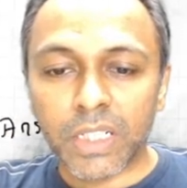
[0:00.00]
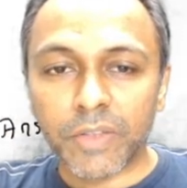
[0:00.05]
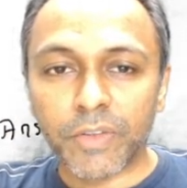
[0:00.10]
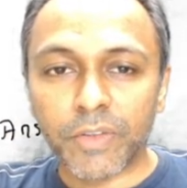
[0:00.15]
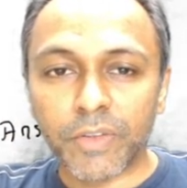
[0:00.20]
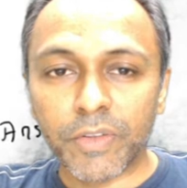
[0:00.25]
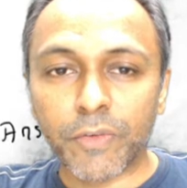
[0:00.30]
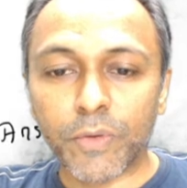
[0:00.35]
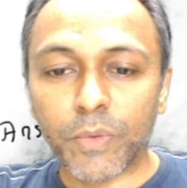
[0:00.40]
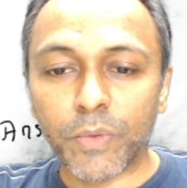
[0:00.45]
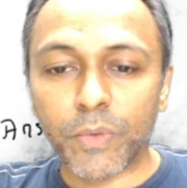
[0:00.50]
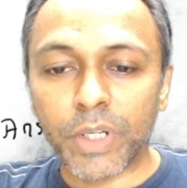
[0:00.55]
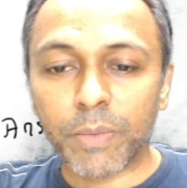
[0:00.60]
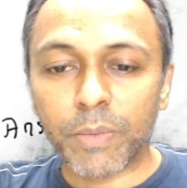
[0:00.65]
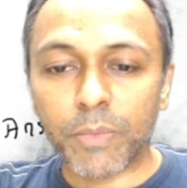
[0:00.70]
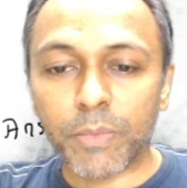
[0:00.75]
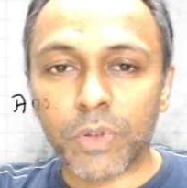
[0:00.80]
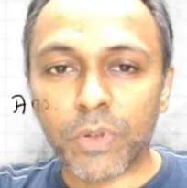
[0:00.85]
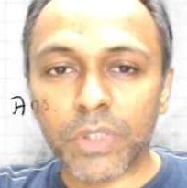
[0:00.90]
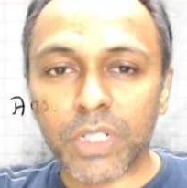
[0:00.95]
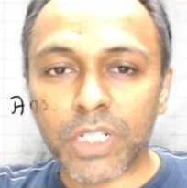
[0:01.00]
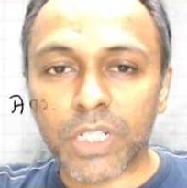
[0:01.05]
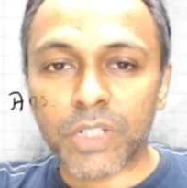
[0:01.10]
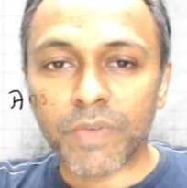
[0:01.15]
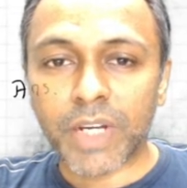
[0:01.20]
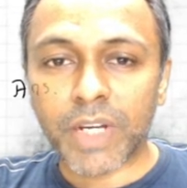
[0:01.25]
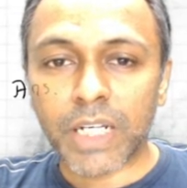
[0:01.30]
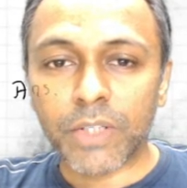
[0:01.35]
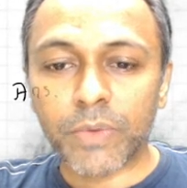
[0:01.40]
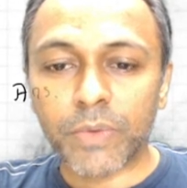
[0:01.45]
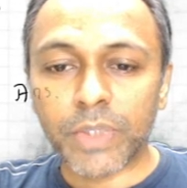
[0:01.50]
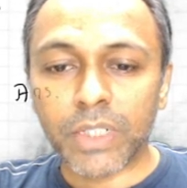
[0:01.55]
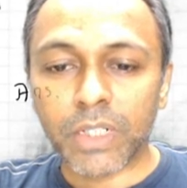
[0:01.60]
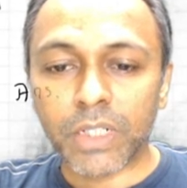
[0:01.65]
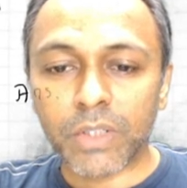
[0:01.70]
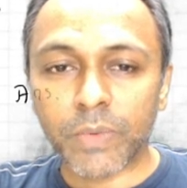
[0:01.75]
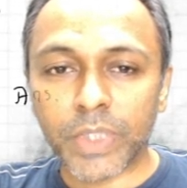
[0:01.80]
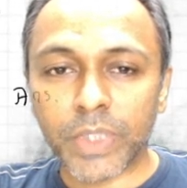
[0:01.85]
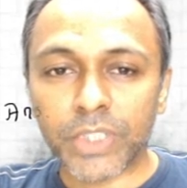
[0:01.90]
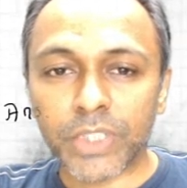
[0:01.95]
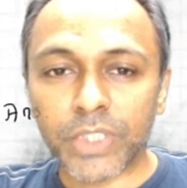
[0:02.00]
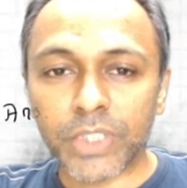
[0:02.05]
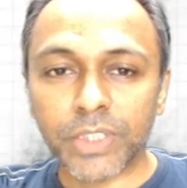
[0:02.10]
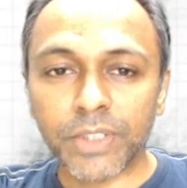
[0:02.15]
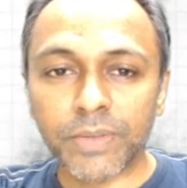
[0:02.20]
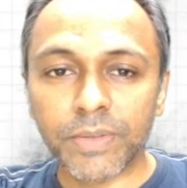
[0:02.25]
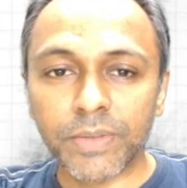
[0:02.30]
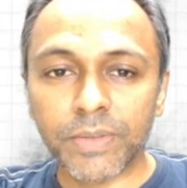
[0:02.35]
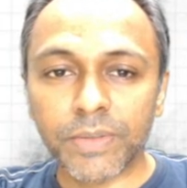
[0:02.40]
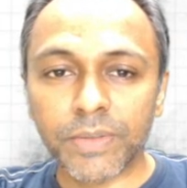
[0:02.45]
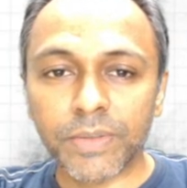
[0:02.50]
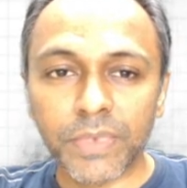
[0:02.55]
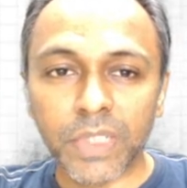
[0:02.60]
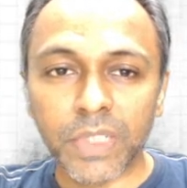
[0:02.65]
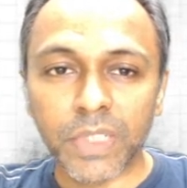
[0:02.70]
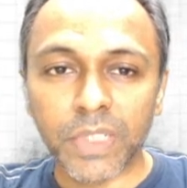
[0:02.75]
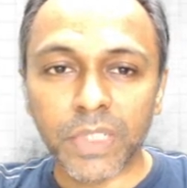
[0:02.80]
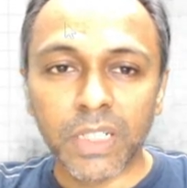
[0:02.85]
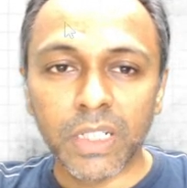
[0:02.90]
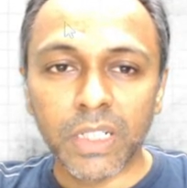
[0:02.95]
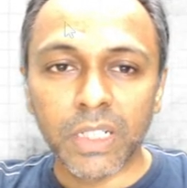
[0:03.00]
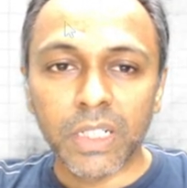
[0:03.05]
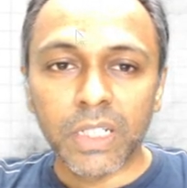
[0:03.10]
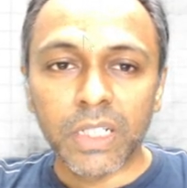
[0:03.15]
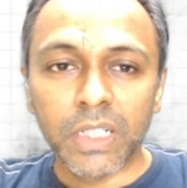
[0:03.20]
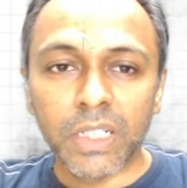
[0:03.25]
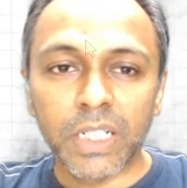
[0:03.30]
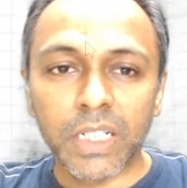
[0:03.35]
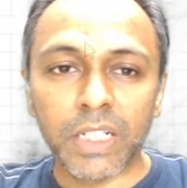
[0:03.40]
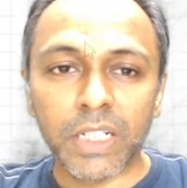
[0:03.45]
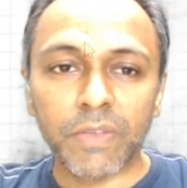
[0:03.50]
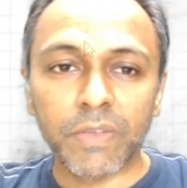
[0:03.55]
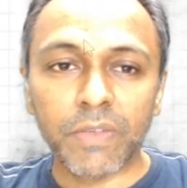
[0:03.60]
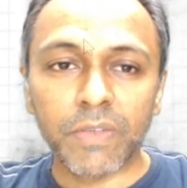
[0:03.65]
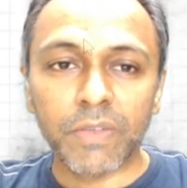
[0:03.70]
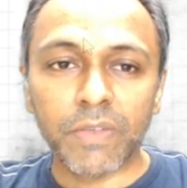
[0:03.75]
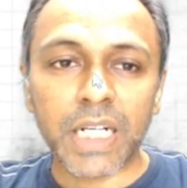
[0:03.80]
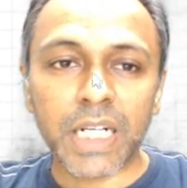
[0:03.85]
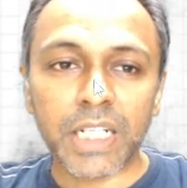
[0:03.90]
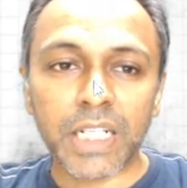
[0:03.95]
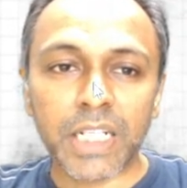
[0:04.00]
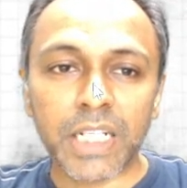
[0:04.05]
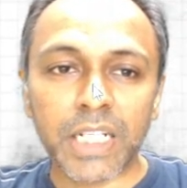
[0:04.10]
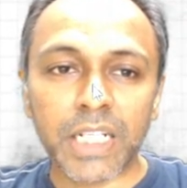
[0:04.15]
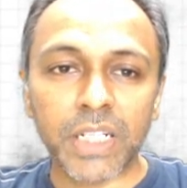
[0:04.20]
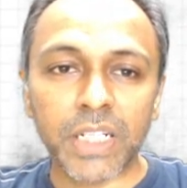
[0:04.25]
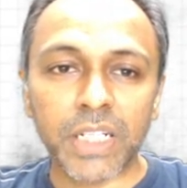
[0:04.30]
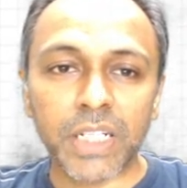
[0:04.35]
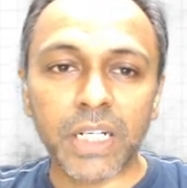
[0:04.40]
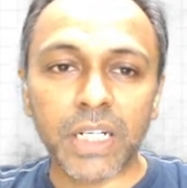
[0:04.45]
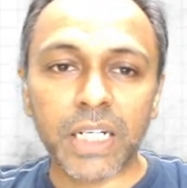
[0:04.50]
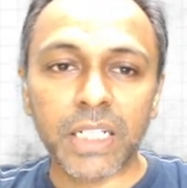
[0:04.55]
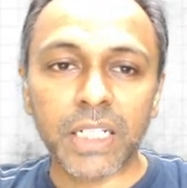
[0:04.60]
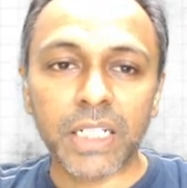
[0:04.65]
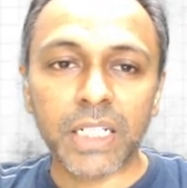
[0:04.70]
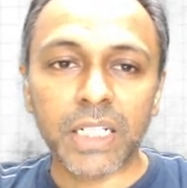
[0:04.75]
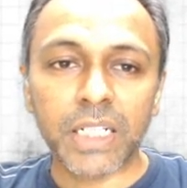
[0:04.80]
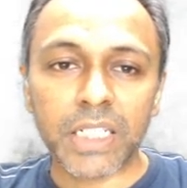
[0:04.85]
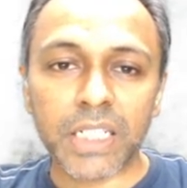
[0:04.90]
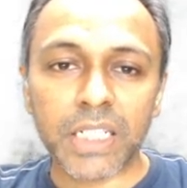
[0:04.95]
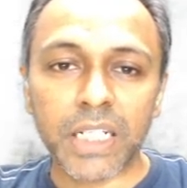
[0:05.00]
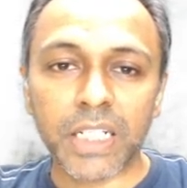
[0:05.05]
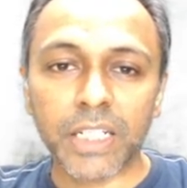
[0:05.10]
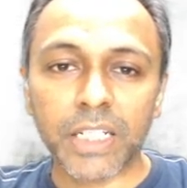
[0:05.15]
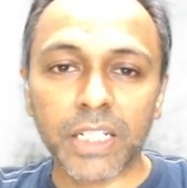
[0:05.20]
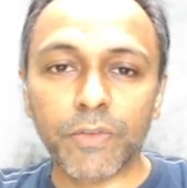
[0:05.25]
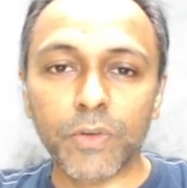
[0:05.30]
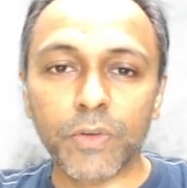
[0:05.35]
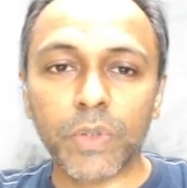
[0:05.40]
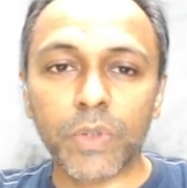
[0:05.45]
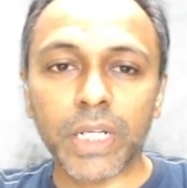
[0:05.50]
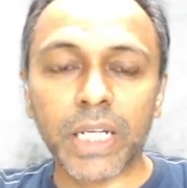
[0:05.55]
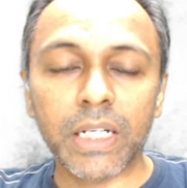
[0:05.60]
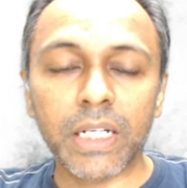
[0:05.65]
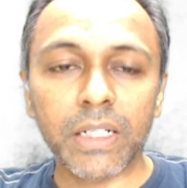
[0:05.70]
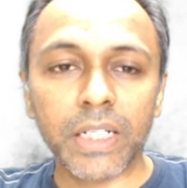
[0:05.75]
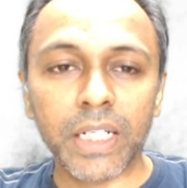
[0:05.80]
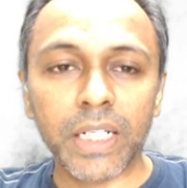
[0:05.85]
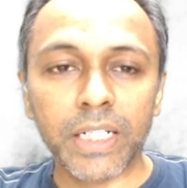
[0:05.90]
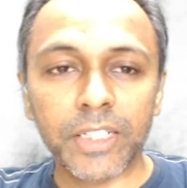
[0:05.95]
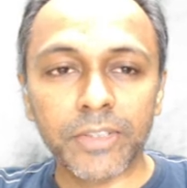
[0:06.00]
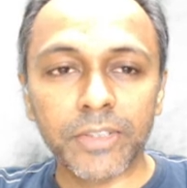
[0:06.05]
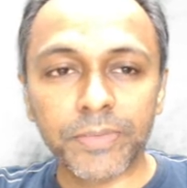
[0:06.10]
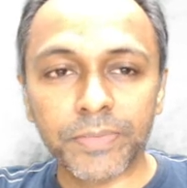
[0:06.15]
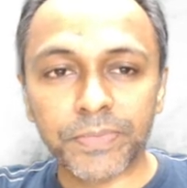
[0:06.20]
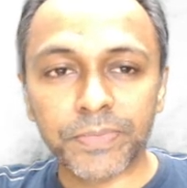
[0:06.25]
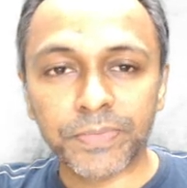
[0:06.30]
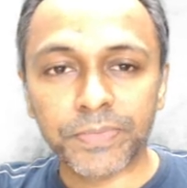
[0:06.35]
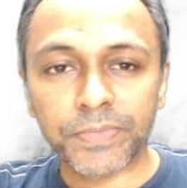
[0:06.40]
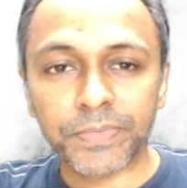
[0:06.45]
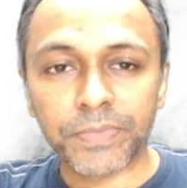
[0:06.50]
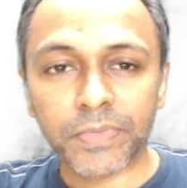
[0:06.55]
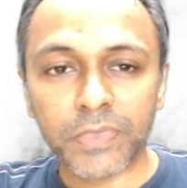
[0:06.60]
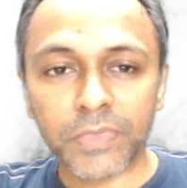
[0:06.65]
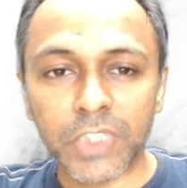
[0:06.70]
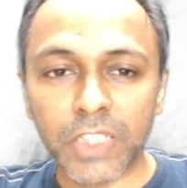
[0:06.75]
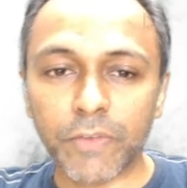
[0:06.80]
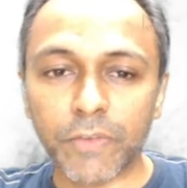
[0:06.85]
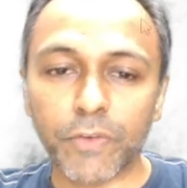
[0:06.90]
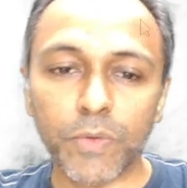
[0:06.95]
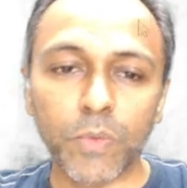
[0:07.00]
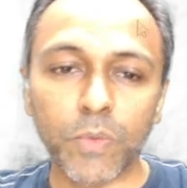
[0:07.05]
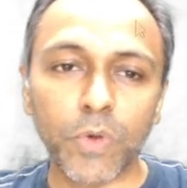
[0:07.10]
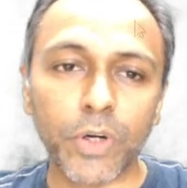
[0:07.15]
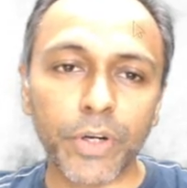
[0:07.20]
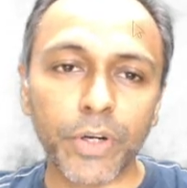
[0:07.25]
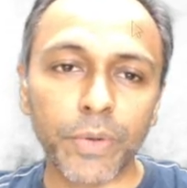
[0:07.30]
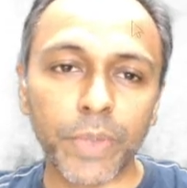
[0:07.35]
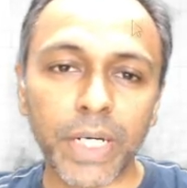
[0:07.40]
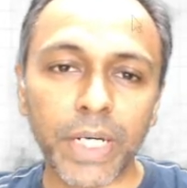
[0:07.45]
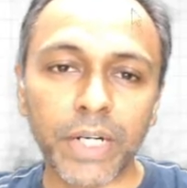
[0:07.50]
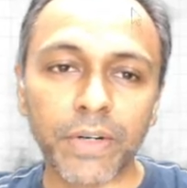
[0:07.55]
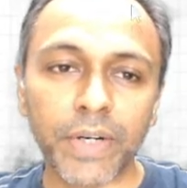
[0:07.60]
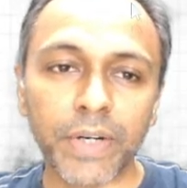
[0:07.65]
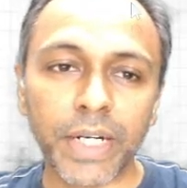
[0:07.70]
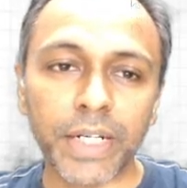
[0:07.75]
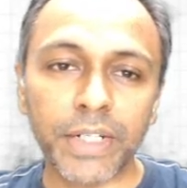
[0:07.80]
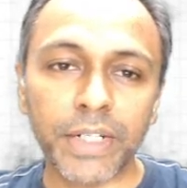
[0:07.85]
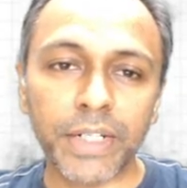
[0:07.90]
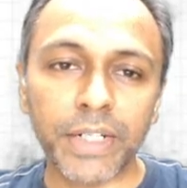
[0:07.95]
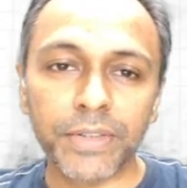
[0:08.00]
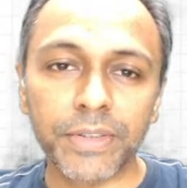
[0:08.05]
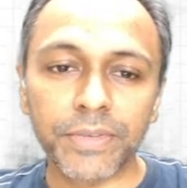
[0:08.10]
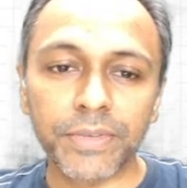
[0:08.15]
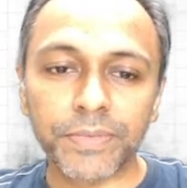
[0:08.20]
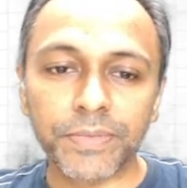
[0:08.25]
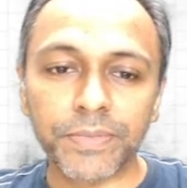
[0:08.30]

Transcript: even if you re-put this value in the question, it will satisfy the RHS and give you 10 again. If you want, you can try it.